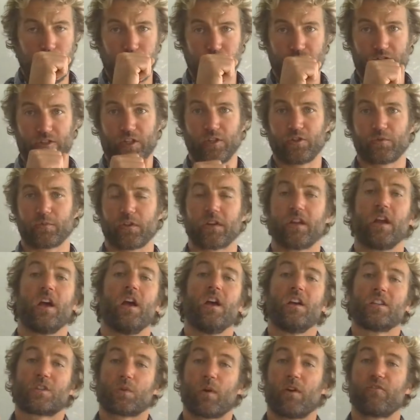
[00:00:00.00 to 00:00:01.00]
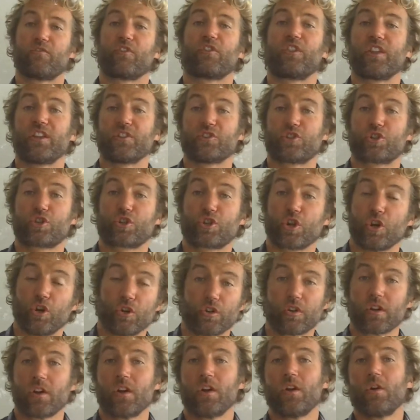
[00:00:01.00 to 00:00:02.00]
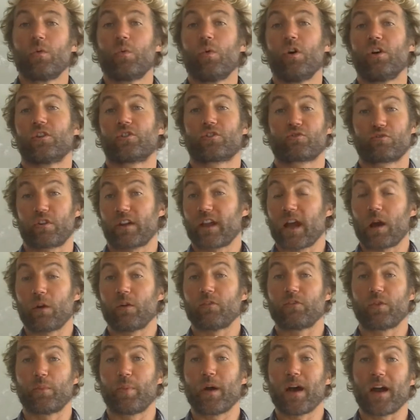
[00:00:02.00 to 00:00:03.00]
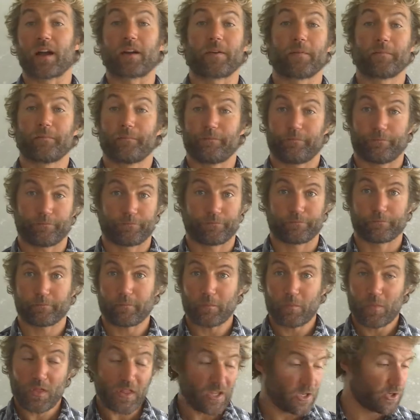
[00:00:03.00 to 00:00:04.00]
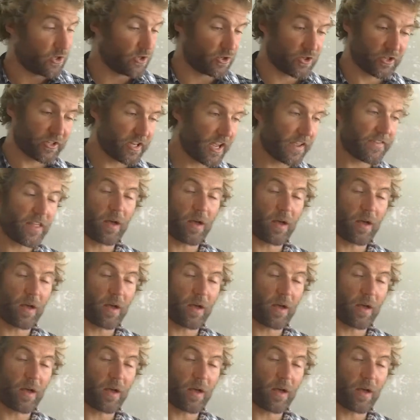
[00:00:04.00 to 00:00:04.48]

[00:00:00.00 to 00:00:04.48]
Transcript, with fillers: Excuse me. So everything should work straight out of the bag. You should just take